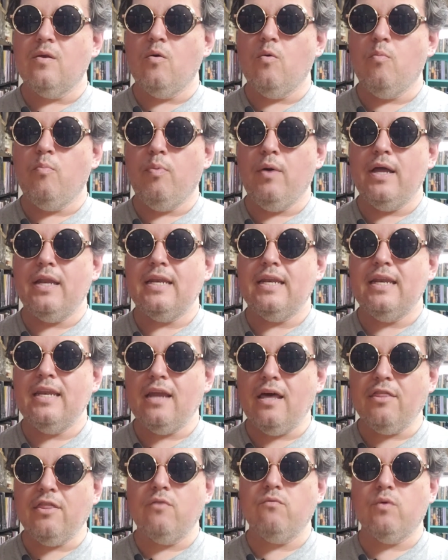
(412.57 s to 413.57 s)
but
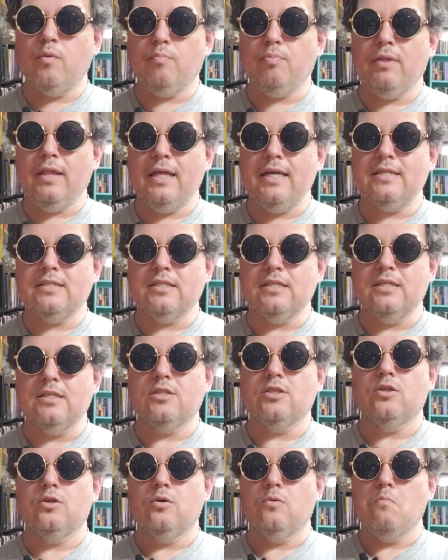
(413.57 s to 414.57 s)
nothing
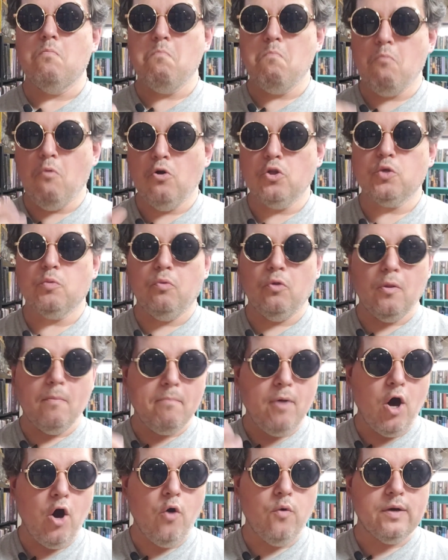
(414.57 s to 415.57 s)
replaces multiple
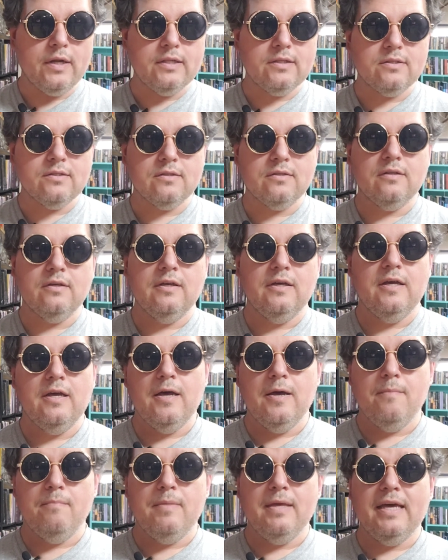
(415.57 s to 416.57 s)
opponents,
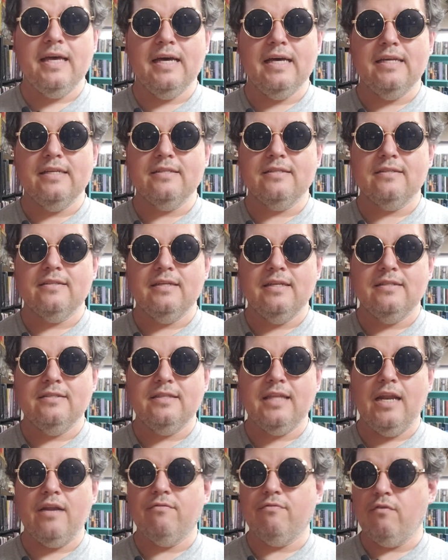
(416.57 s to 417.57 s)
because
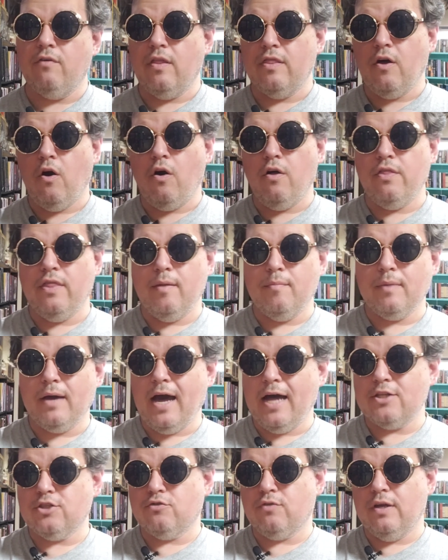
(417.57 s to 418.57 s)
instead of all of them
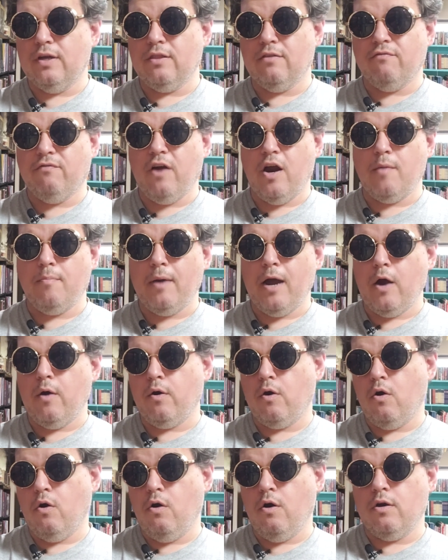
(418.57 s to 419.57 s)
concentrating the
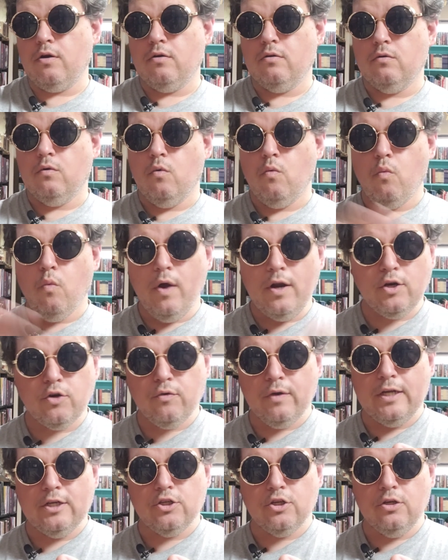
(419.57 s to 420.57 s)
firepower on one
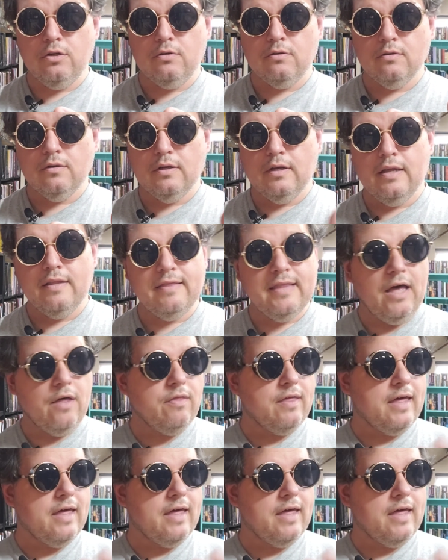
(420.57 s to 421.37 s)
creature, now